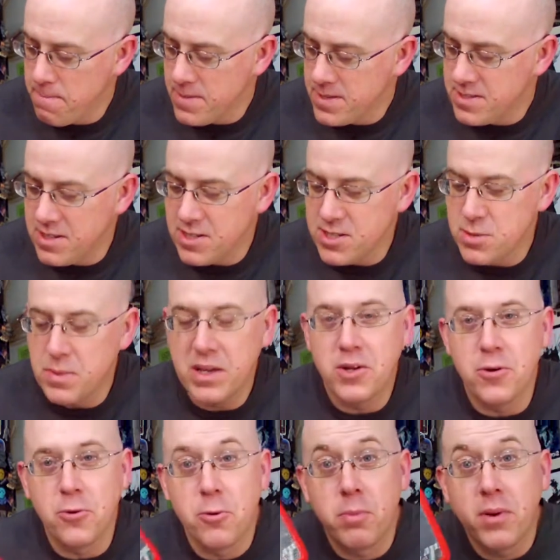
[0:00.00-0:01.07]
So this would be
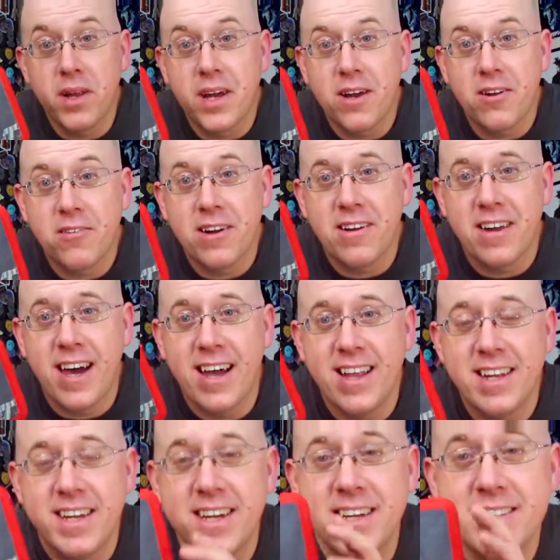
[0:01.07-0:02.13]
cool to put out around the
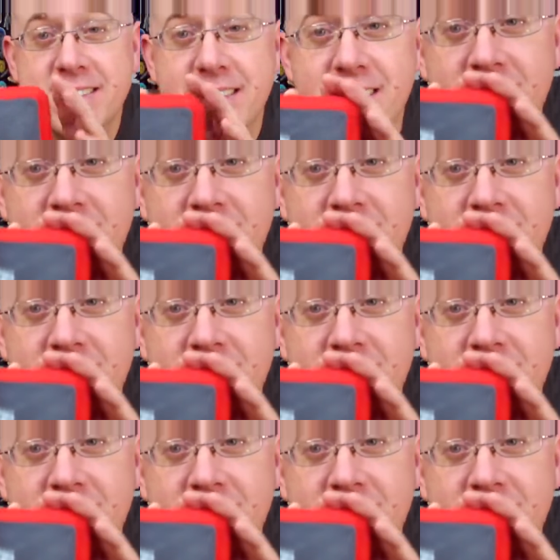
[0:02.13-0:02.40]
holidays.